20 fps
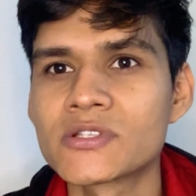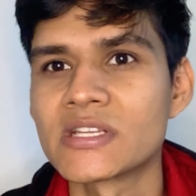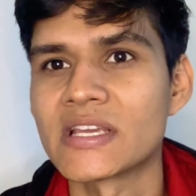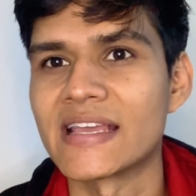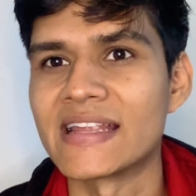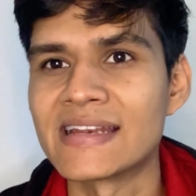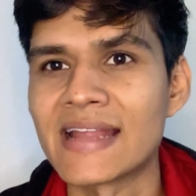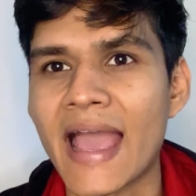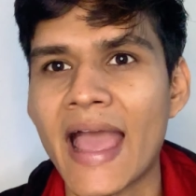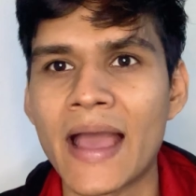
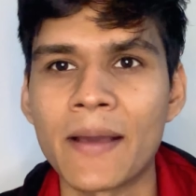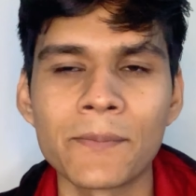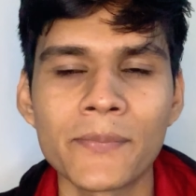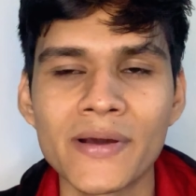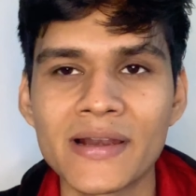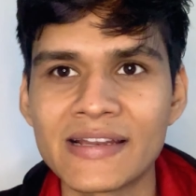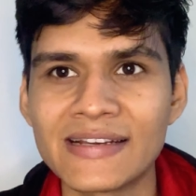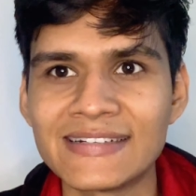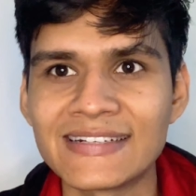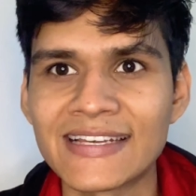in
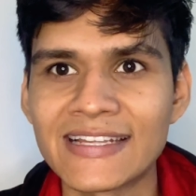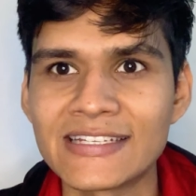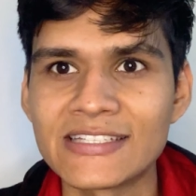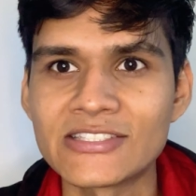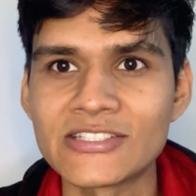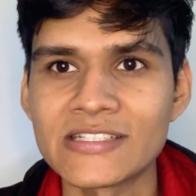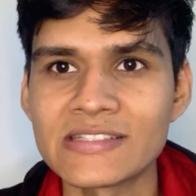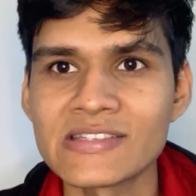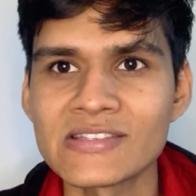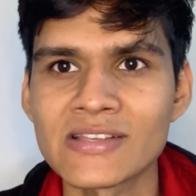Apple
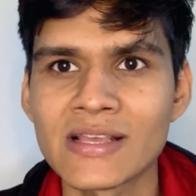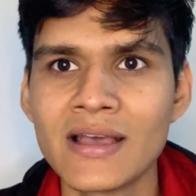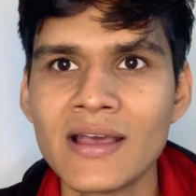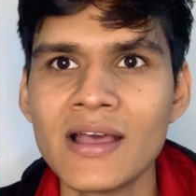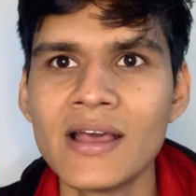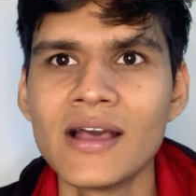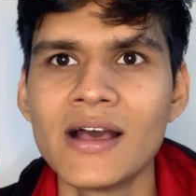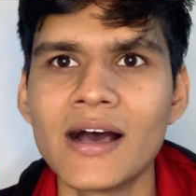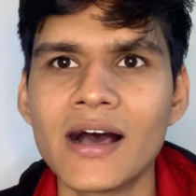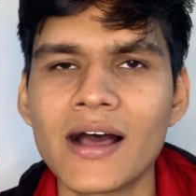Intelligence.
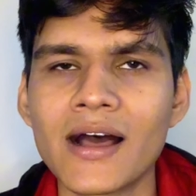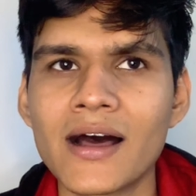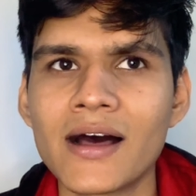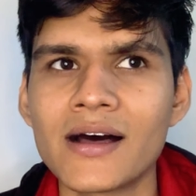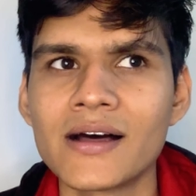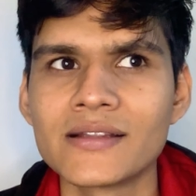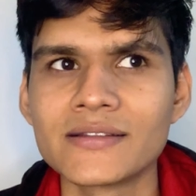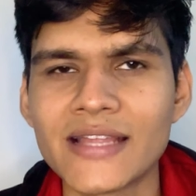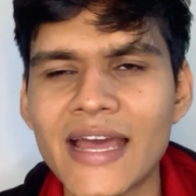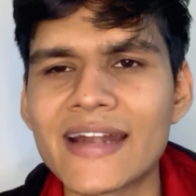
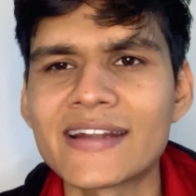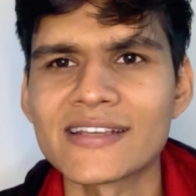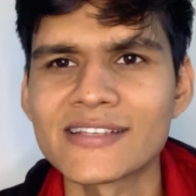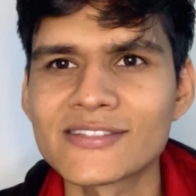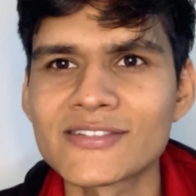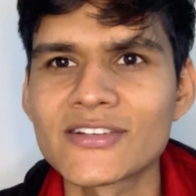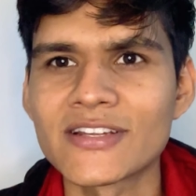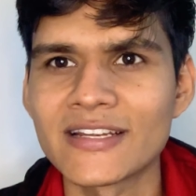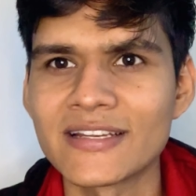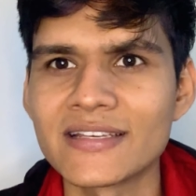That is
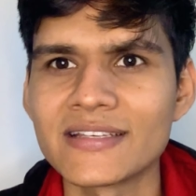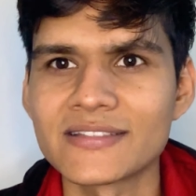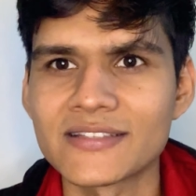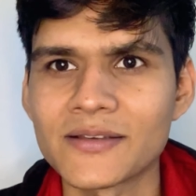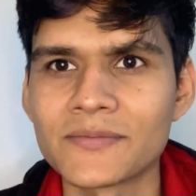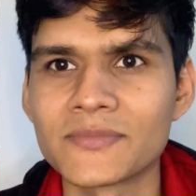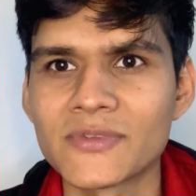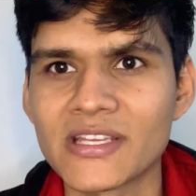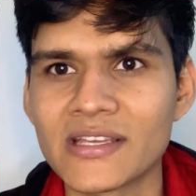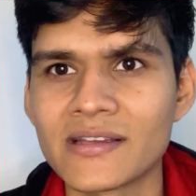really
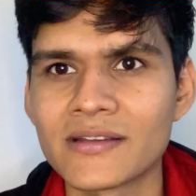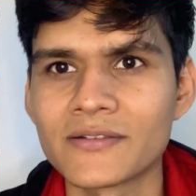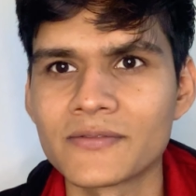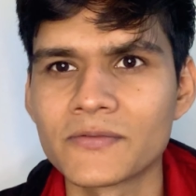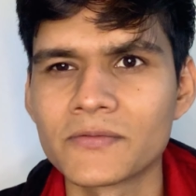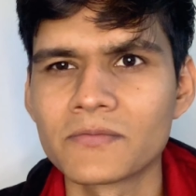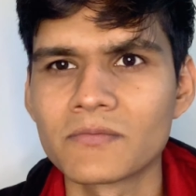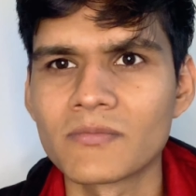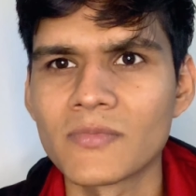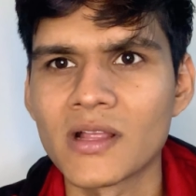
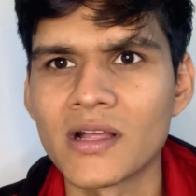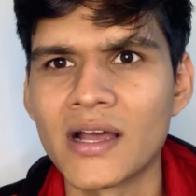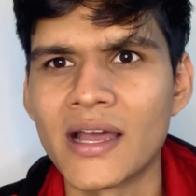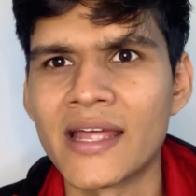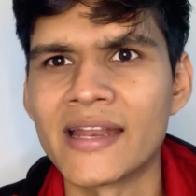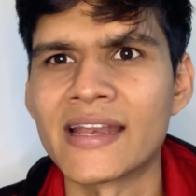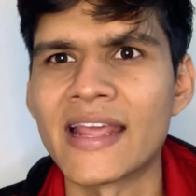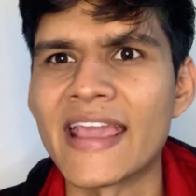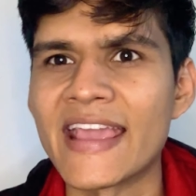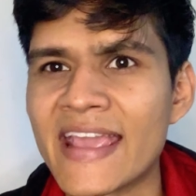something
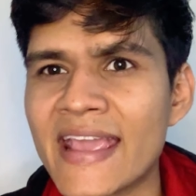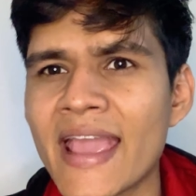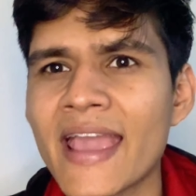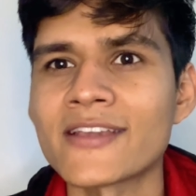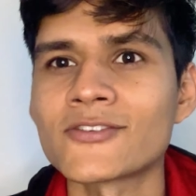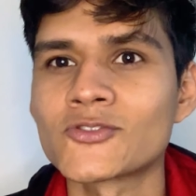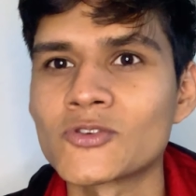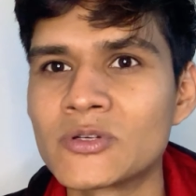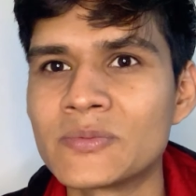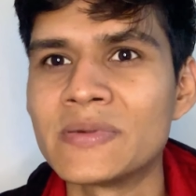an AI
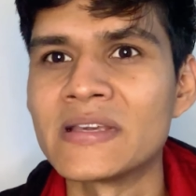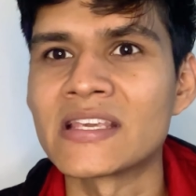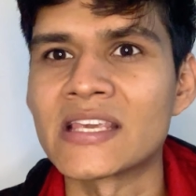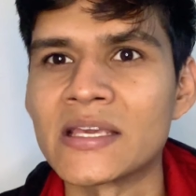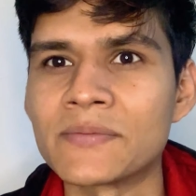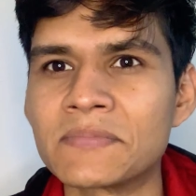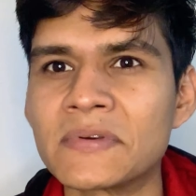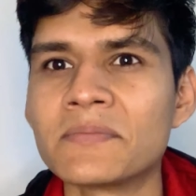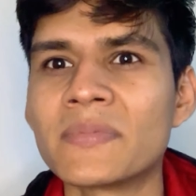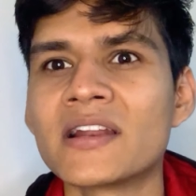should be
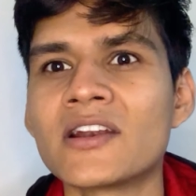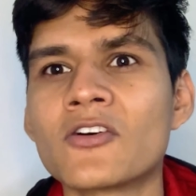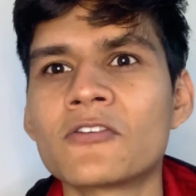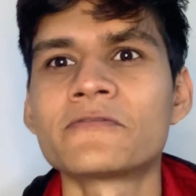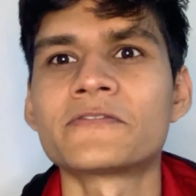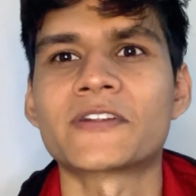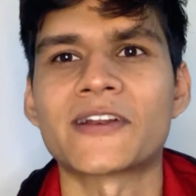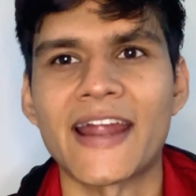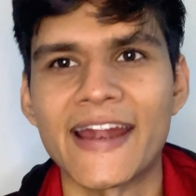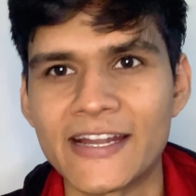capable of
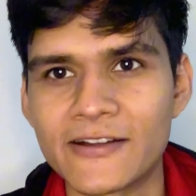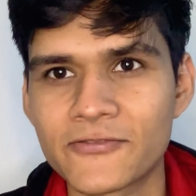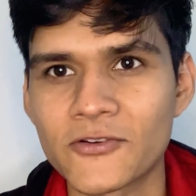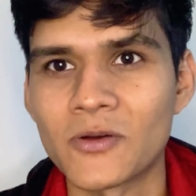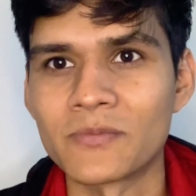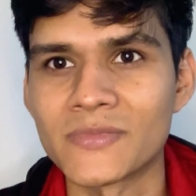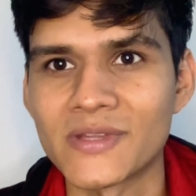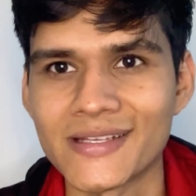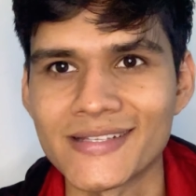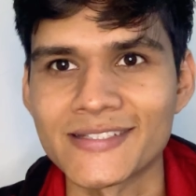right
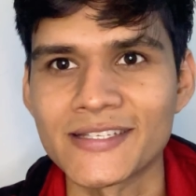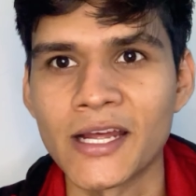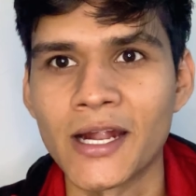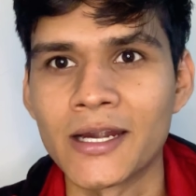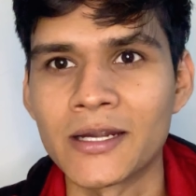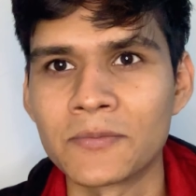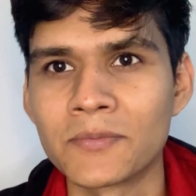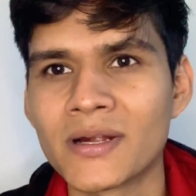from the start.